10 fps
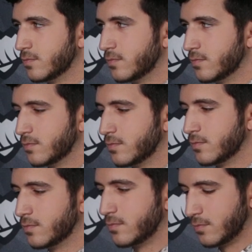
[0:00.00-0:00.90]

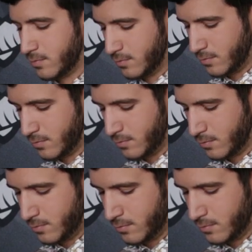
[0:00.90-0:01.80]

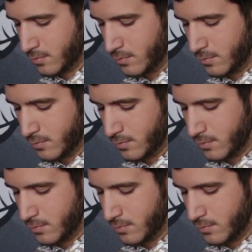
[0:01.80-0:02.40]
The person shown says nothing.